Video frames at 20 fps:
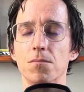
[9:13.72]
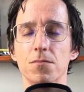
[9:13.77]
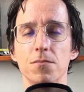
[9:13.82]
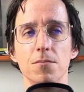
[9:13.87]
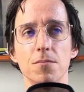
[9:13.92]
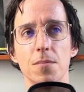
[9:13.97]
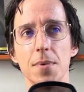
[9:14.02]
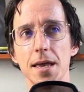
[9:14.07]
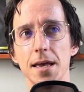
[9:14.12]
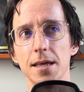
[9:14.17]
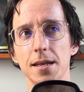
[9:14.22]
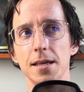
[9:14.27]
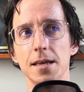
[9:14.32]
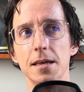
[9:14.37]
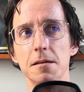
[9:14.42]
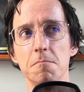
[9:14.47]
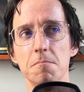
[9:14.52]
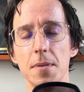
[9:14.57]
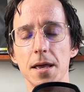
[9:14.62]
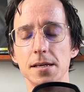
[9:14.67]
man,
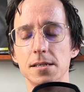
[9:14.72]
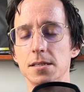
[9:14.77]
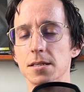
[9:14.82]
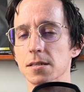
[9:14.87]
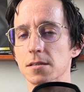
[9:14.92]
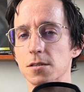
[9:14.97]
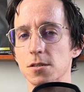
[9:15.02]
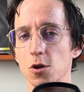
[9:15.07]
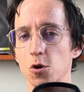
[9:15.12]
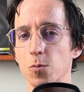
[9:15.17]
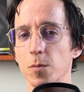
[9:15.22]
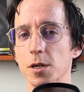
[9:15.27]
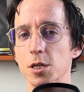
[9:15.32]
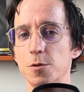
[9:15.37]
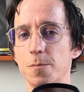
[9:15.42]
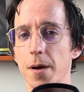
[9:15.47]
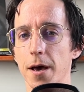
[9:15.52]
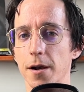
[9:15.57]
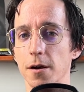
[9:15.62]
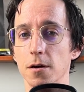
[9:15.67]
it makes it so much
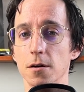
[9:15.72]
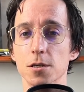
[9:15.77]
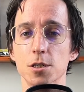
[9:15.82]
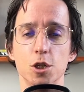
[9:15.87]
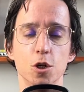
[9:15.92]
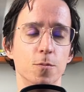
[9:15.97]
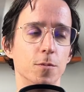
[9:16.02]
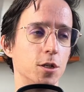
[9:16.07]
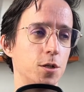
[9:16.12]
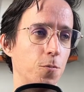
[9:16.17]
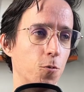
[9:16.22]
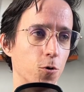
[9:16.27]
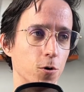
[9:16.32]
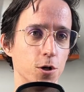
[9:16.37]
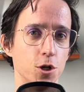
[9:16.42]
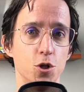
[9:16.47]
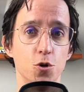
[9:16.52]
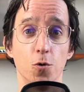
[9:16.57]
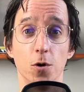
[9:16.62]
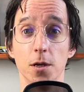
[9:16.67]
better, so much more
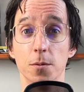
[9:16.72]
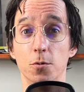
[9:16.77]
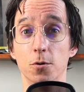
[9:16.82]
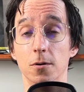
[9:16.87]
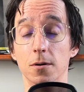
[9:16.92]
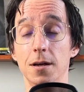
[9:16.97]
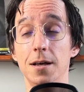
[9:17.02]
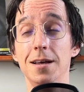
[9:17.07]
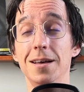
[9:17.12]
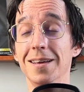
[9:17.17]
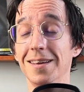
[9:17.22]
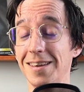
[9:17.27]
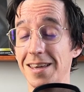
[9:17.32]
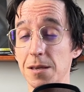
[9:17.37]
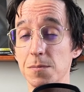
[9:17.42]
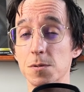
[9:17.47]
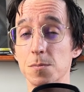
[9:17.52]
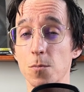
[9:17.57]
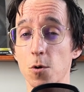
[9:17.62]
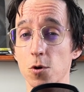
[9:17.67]
enjoyable,
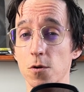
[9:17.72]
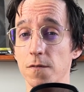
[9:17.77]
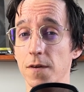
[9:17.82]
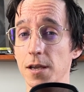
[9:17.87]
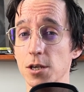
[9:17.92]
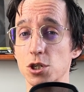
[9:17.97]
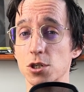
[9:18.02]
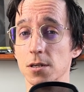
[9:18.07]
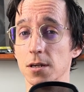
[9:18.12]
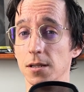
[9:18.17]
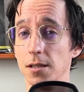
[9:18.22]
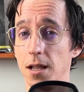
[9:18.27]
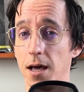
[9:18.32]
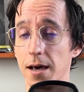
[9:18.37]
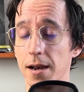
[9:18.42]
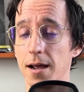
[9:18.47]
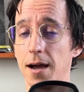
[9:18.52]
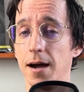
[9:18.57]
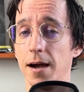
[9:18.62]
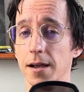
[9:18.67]
keeps motivation a
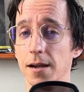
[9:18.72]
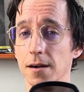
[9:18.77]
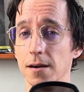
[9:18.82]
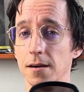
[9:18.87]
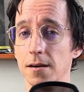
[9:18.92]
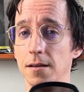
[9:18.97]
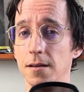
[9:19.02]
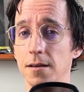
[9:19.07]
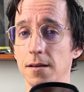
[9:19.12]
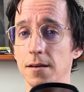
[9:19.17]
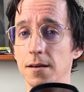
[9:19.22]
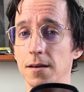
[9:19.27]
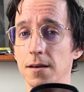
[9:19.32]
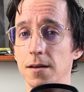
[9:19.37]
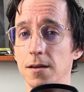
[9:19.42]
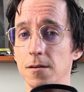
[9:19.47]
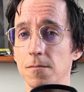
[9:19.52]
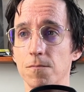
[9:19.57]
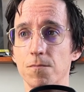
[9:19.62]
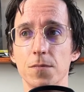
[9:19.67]
lot higher.
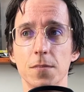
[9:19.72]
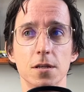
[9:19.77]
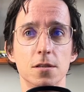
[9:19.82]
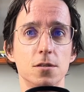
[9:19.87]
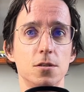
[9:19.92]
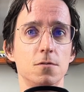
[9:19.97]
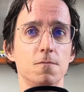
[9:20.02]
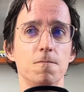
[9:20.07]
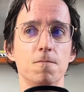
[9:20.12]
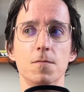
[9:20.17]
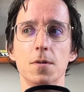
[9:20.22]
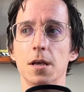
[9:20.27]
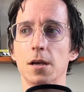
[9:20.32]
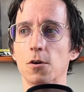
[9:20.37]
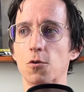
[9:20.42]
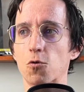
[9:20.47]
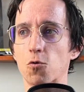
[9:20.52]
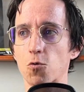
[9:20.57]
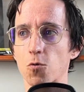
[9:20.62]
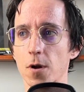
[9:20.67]
It's
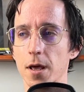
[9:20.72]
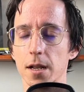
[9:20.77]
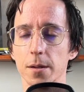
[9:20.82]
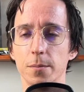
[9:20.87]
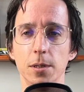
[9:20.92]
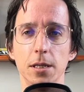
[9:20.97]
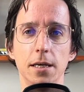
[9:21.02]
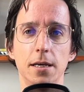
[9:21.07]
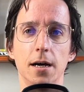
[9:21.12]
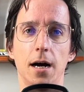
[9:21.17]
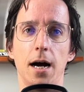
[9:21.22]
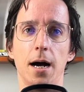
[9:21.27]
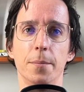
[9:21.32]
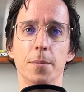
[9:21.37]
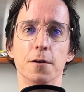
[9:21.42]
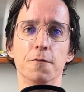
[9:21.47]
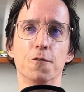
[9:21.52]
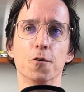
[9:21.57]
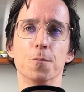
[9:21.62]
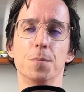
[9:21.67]
incredibly
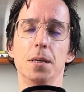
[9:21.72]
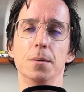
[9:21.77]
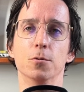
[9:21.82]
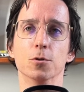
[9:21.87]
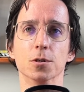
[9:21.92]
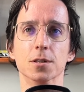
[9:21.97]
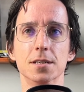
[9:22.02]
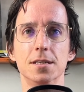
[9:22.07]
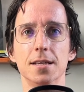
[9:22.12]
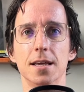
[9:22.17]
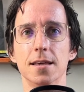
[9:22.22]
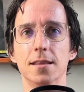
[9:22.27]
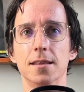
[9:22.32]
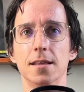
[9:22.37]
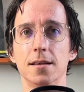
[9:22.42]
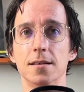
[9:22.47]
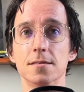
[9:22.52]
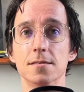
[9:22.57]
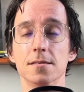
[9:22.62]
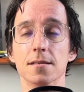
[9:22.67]
common for people to say
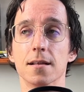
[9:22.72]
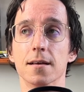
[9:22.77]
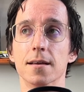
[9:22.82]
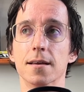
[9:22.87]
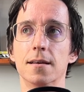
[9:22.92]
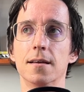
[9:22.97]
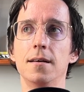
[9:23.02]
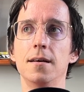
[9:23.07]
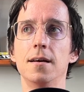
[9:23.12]
things like,